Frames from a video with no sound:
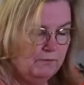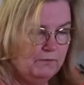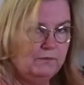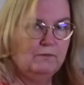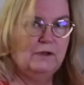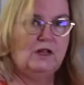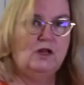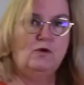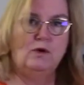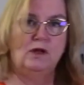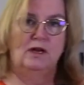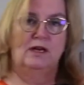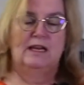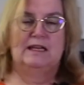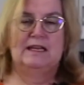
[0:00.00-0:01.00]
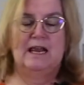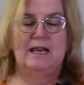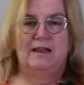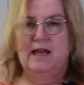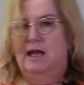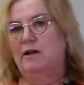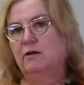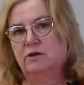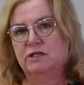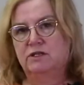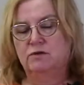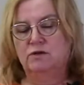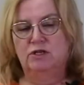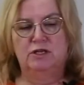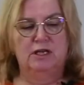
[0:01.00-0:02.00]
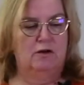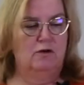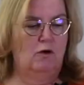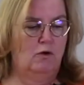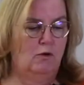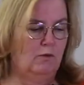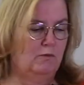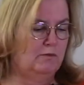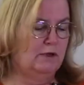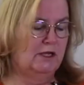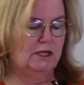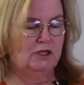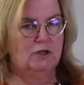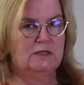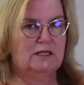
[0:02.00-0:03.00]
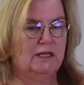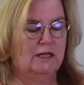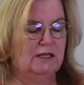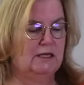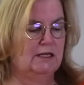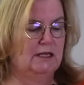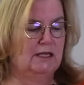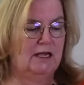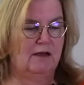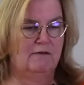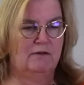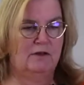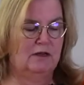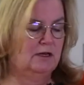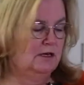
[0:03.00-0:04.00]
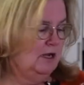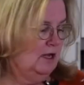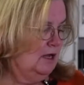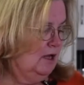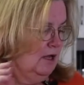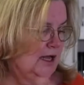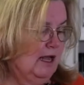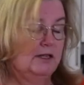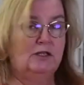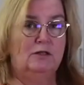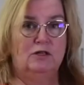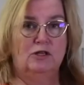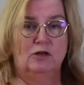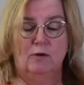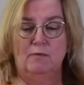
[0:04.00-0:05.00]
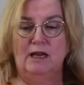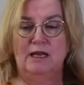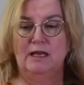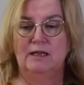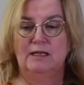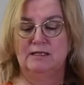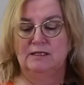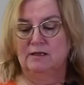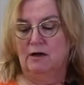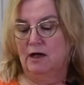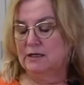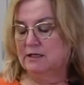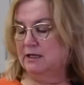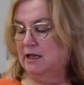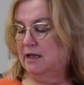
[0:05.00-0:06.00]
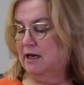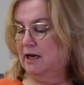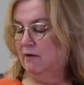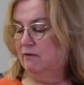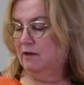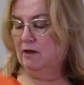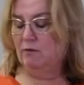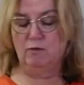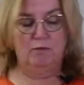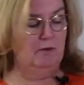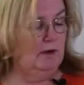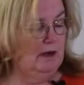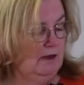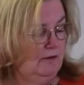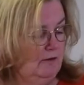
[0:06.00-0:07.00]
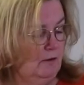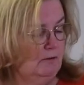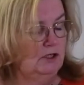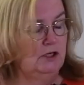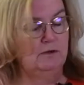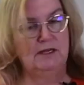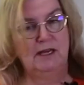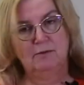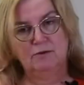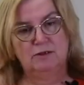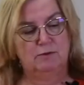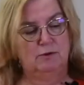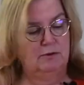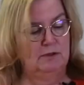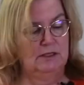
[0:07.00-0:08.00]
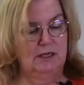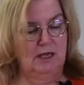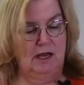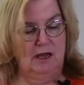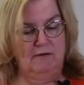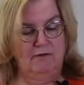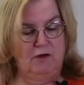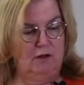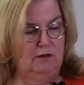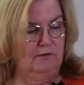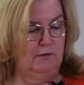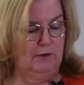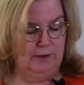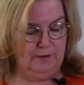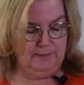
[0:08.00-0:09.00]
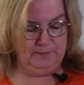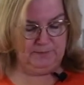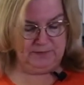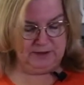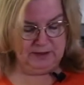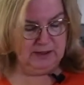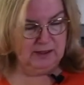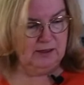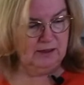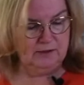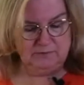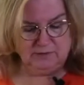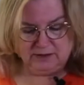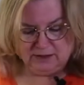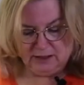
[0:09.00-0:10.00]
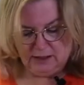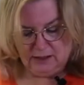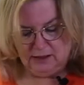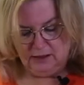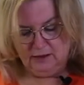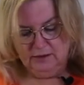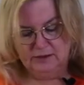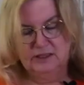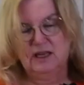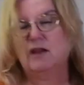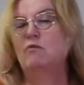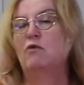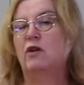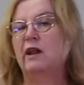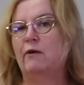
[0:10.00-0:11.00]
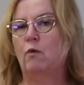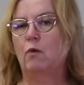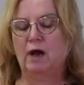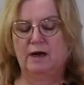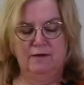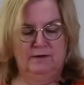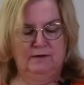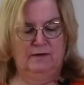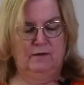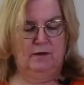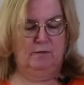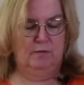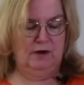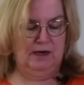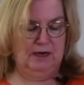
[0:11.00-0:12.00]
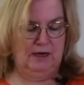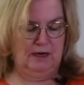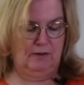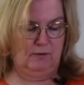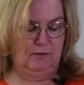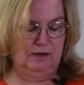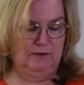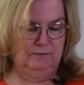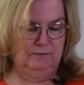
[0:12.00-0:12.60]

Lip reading: But you can take that out as soon as you get home, get your skillet in the oven, and start making this sauce, and then everything will be ready. So 2 tablespoons of olive oil. Looks like more like 1, so I'll put in another one.